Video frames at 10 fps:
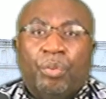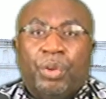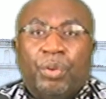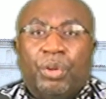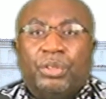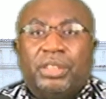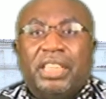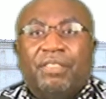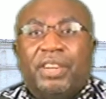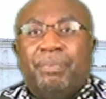We want to
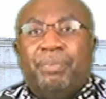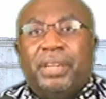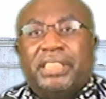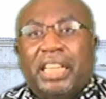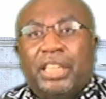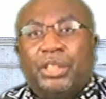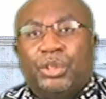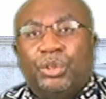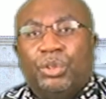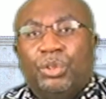say a very big
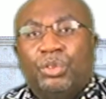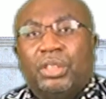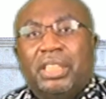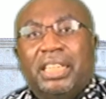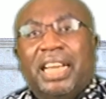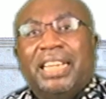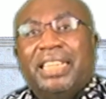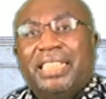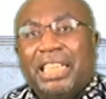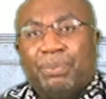thank you to the
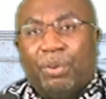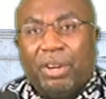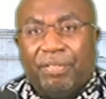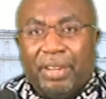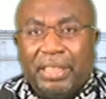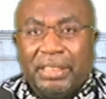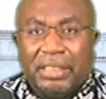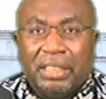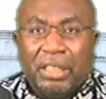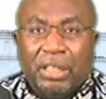Ghana Diaspora Fund,
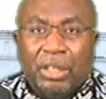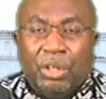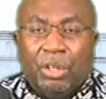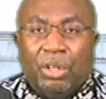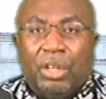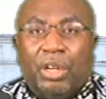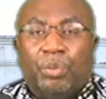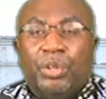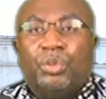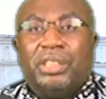
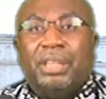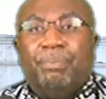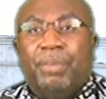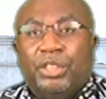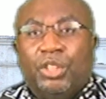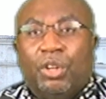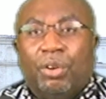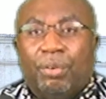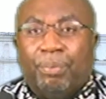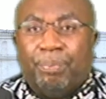which was the
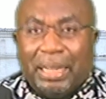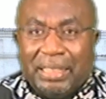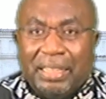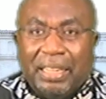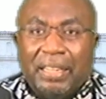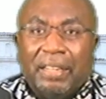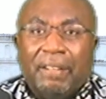major partner